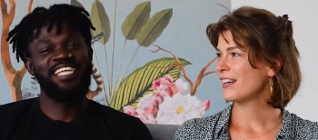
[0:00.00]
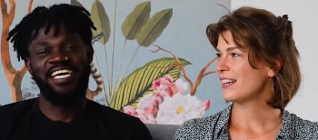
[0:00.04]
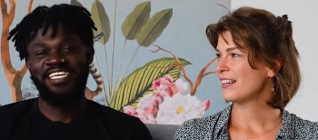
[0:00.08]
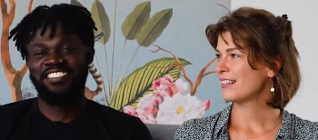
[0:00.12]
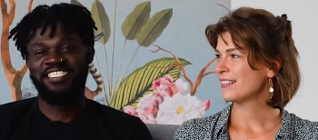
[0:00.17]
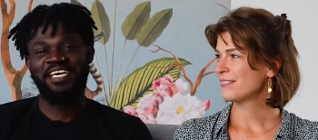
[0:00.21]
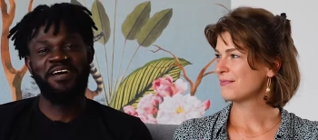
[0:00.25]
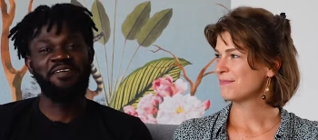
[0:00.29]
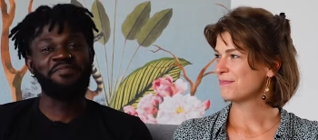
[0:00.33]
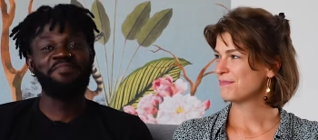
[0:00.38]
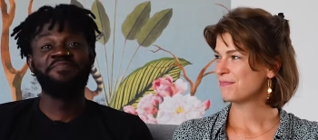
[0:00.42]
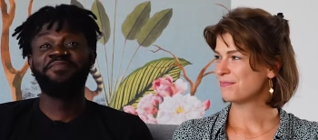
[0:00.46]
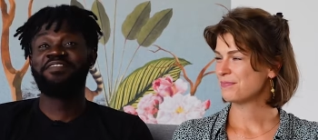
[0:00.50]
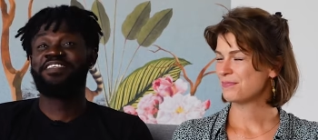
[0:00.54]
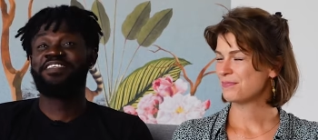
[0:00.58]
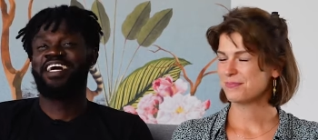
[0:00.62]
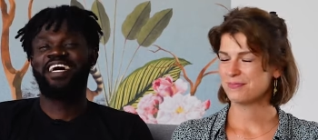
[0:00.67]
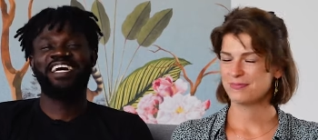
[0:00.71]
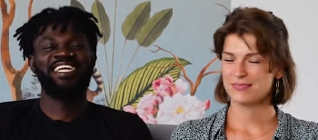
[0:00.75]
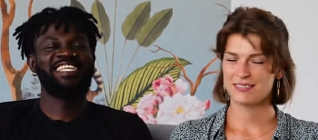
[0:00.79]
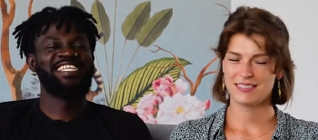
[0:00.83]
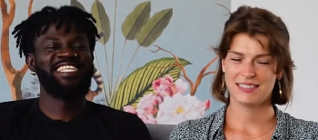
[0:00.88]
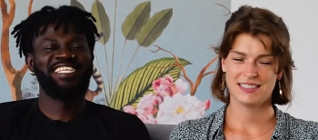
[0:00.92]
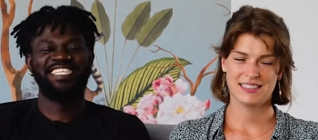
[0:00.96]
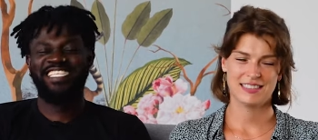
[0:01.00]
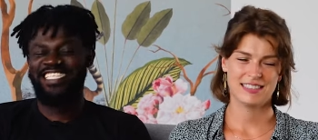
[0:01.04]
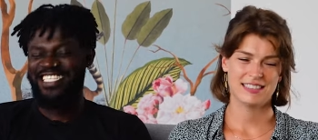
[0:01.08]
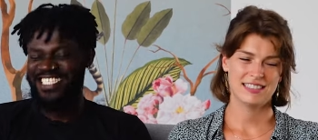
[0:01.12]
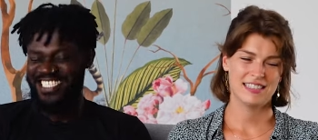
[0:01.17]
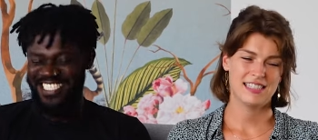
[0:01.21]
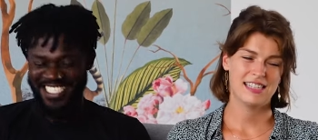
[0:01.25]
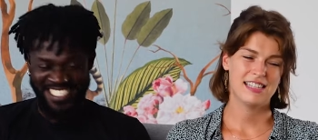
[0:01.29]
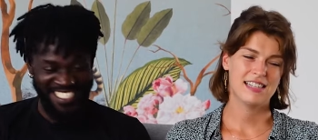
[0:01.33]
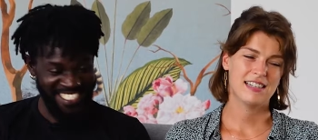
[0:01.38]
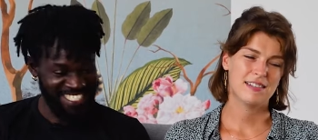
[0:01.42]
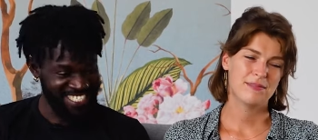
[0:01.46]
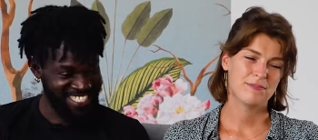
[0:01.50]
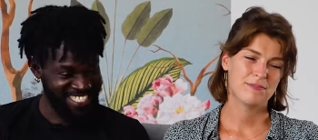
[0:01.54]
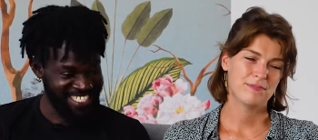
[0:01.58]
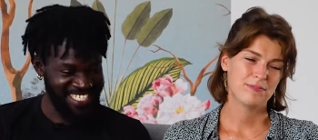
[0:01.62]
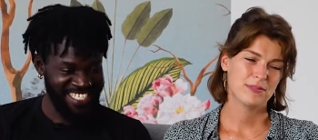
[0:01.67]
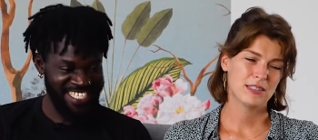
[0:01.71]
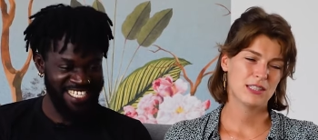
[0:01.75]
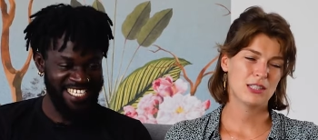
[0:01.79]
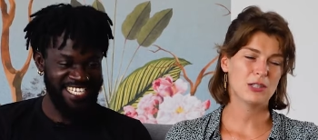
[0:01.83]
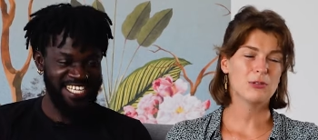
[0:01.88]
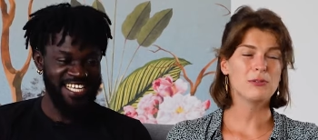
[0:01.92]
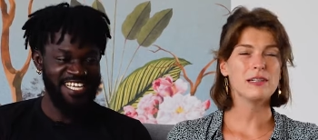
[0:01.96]
Speaker 1: That's I'm done.
Speaker 2: Yeah.
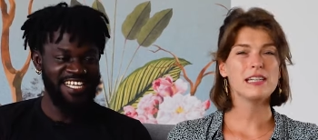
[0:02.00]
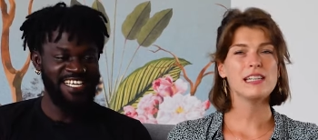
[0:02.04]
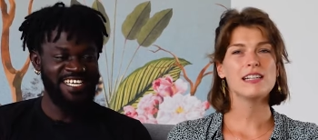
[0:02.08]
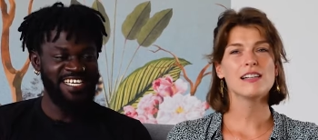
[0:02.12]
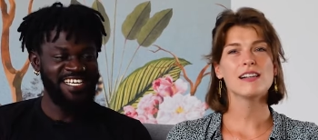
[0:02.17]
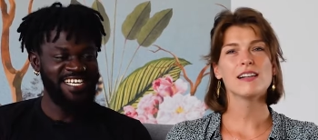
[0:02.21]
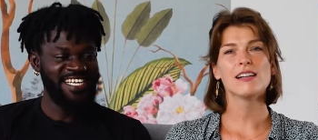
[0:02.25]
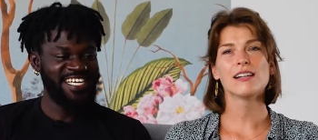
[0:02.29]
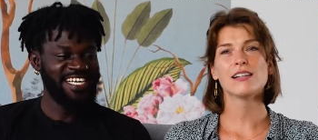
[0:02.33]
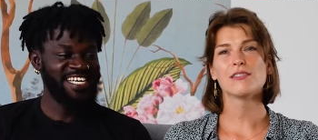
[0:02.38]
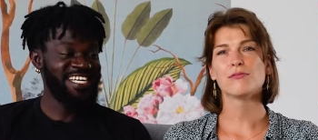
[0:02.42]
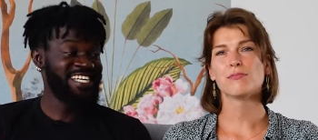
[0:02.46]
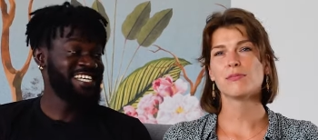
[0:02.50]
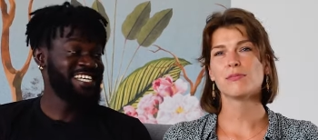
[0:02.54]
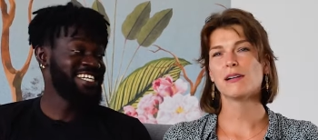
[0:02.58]
So we eat a lot of